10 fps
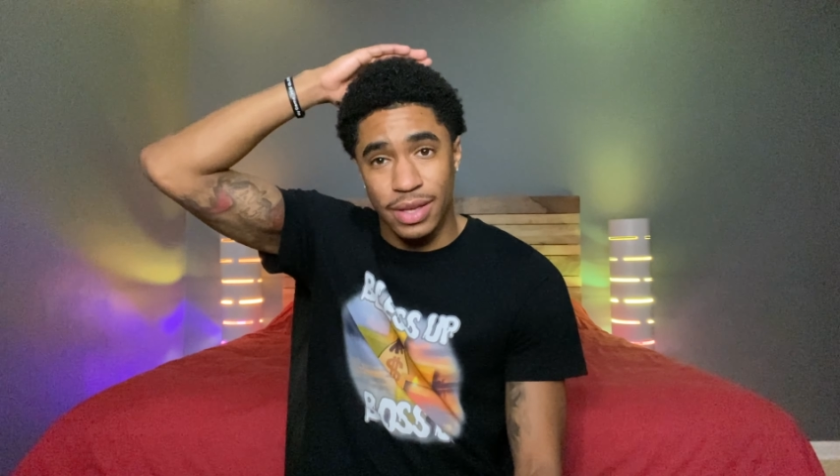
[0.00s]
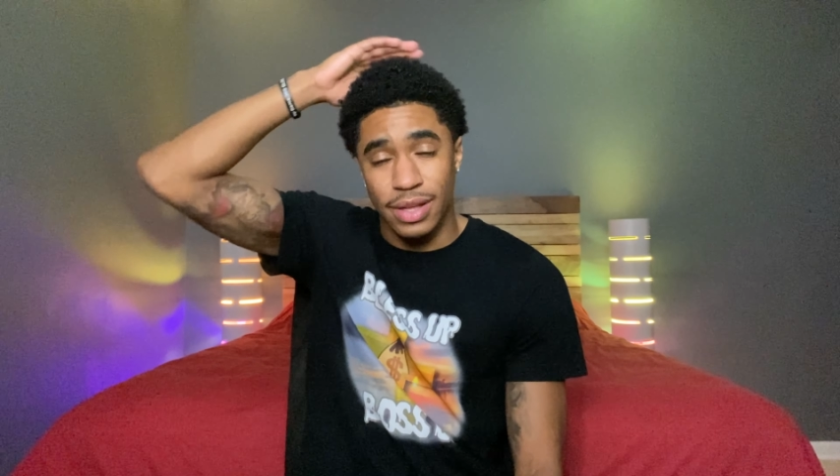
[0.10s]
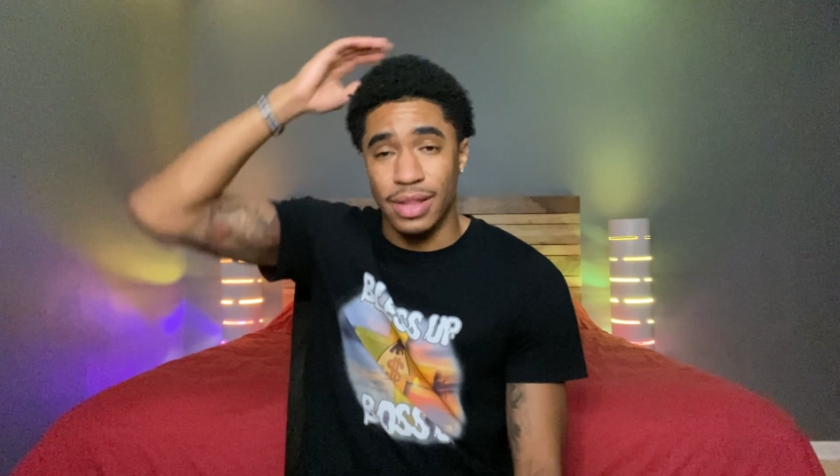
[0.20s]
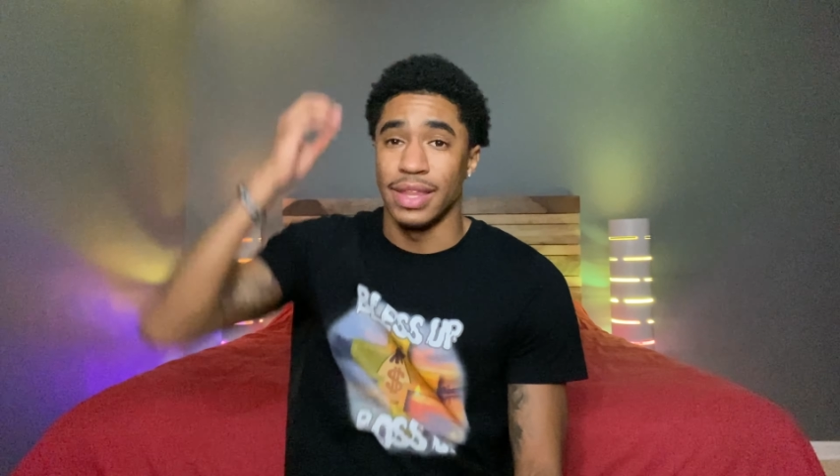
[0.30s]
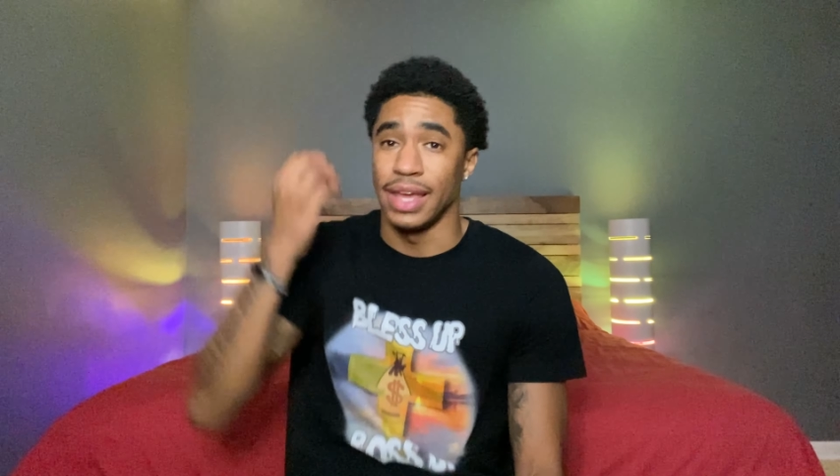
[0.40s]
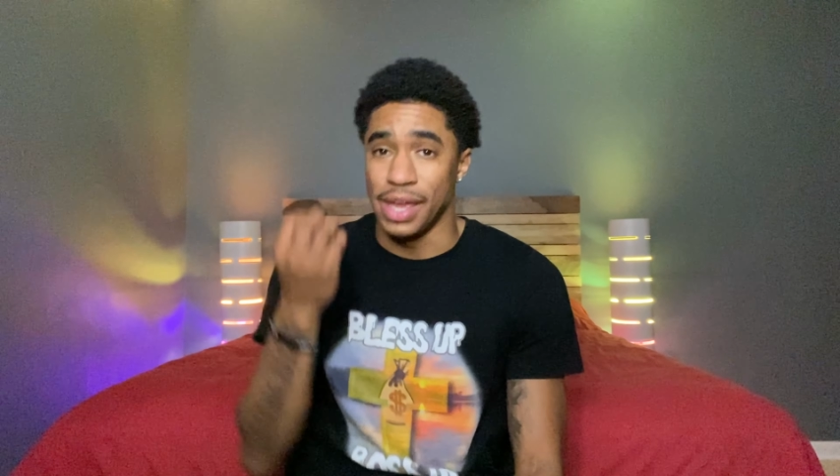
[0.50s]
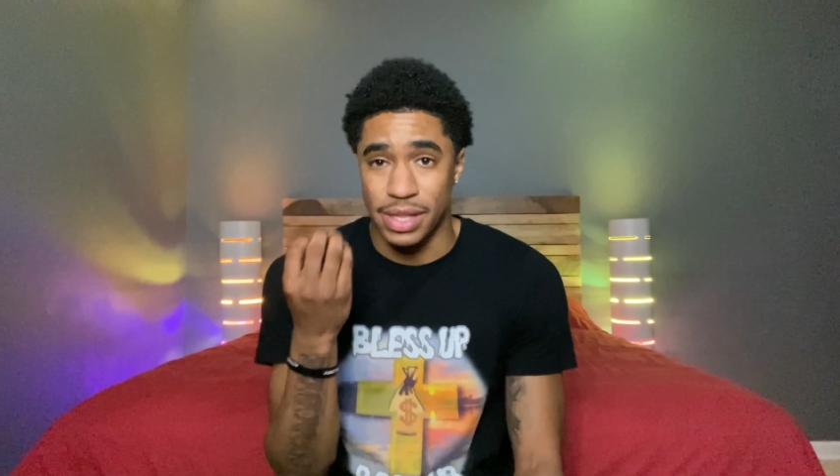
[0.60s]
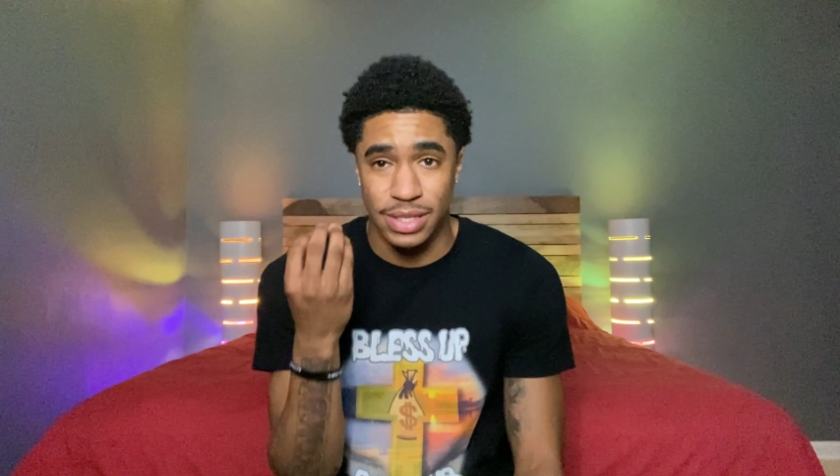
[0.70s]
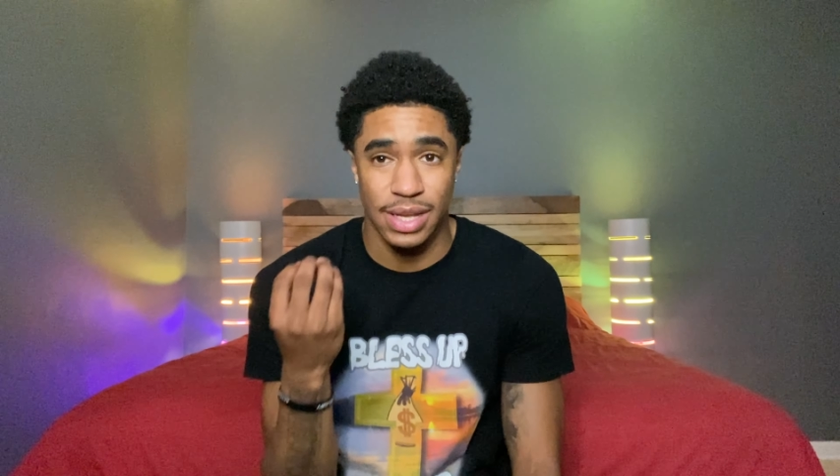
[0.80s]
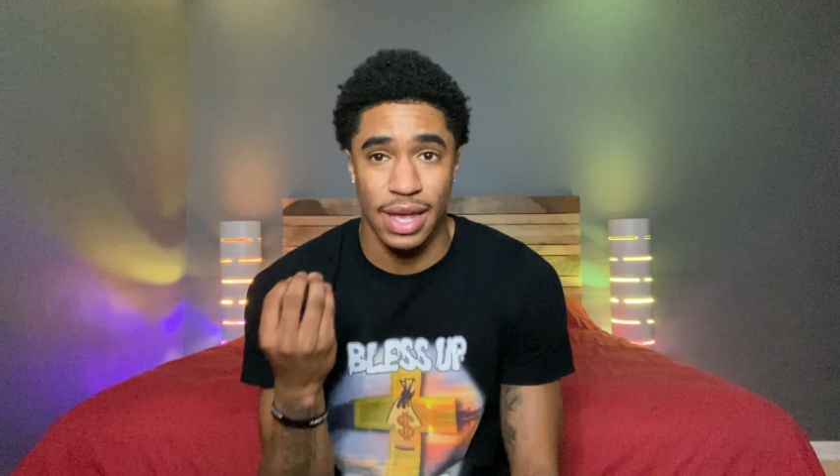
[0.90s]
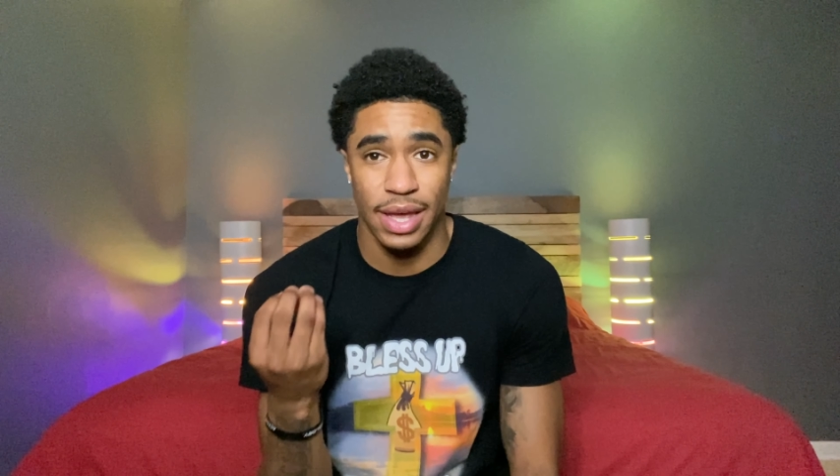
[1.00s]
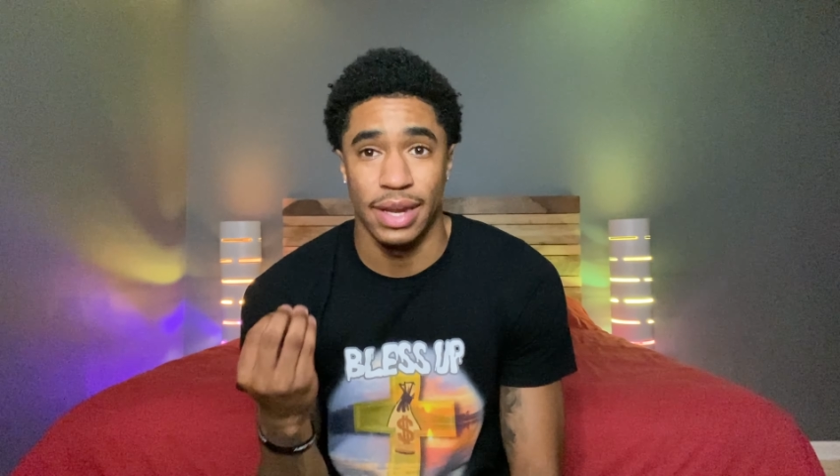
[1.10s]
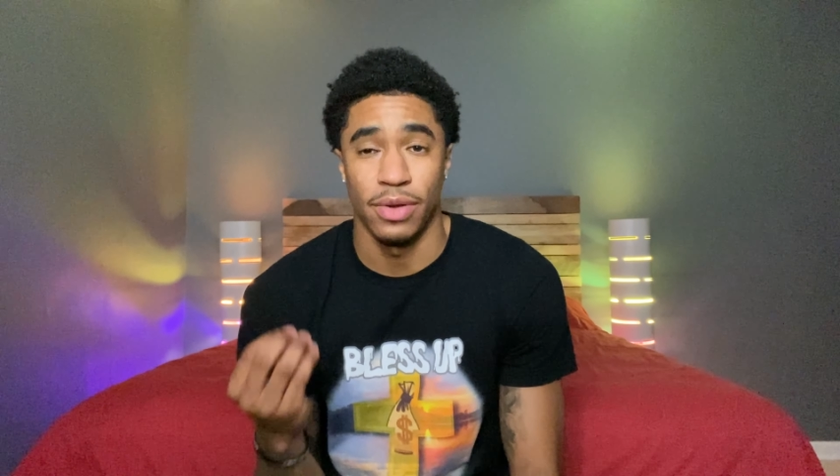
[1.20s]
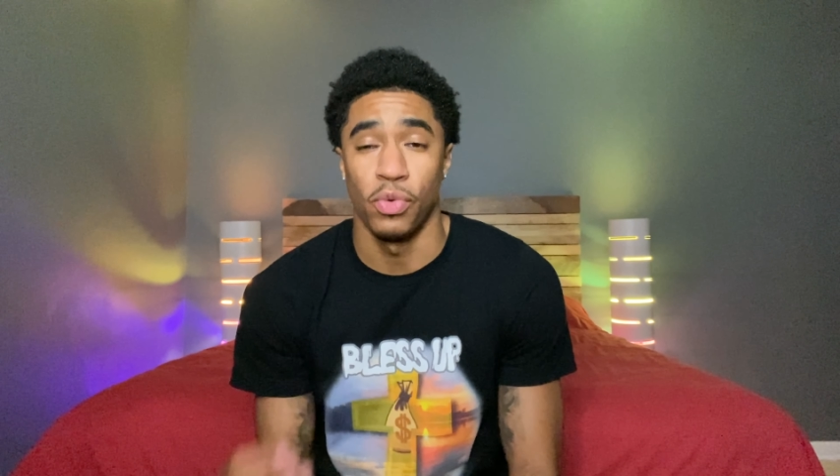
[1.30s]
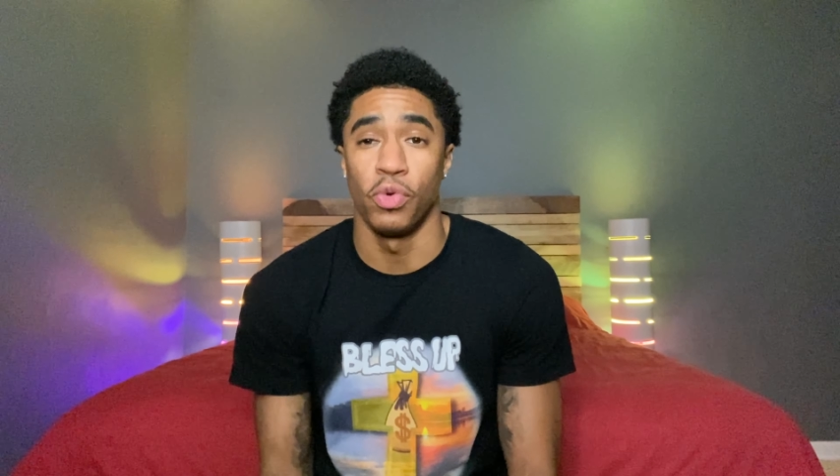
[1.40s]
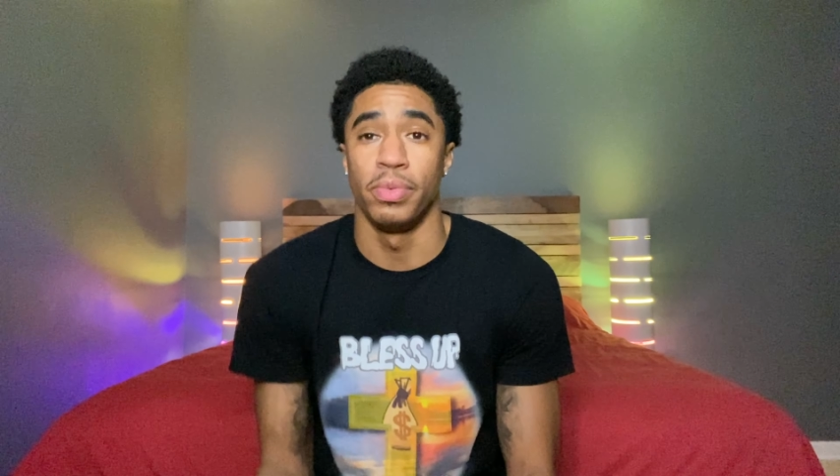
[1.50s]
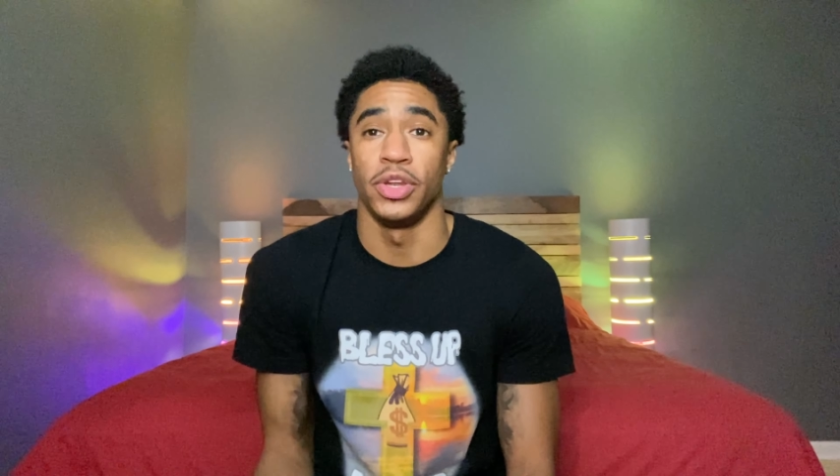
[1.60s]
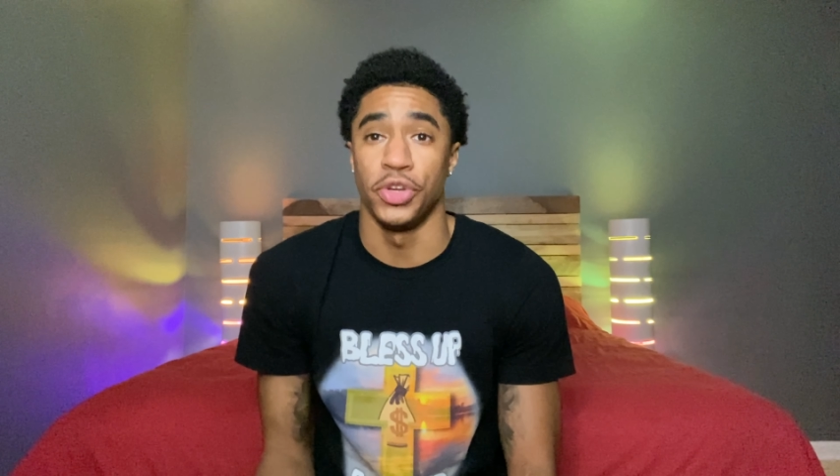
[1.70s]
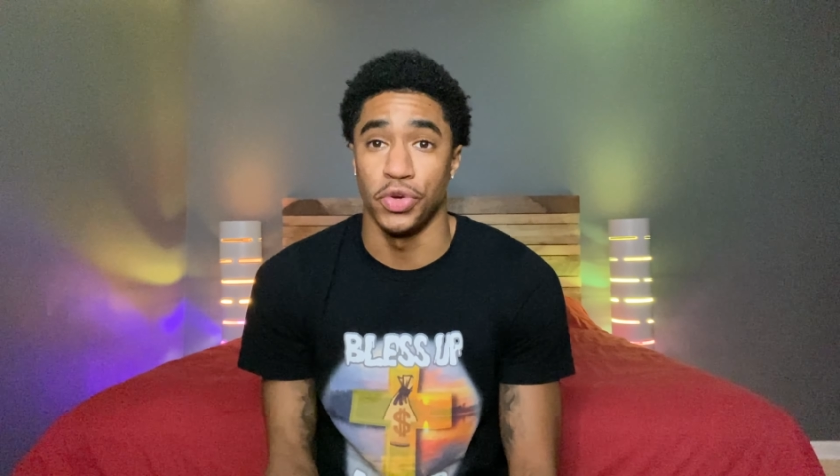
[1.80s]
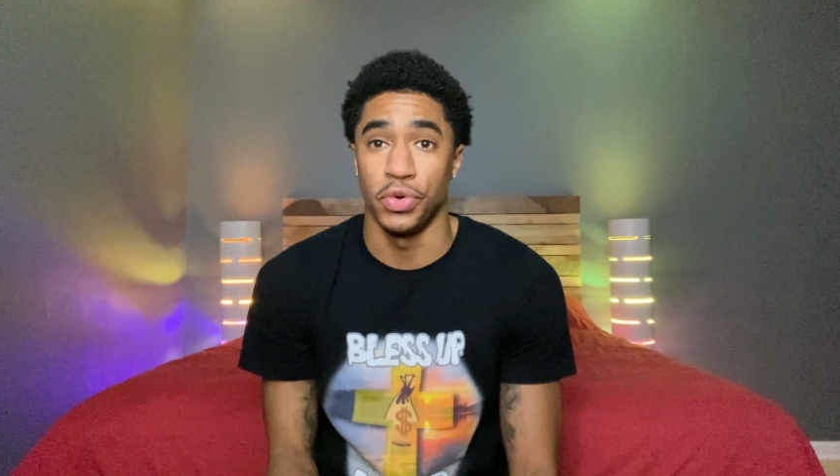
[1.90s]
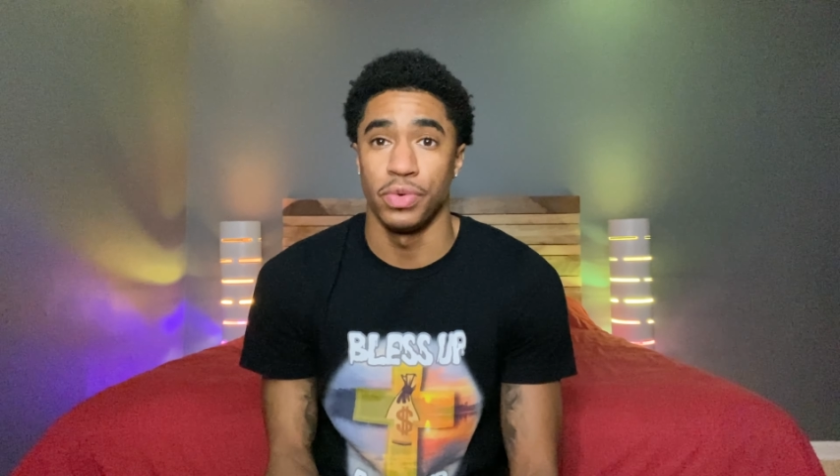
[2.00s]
the inside will be new,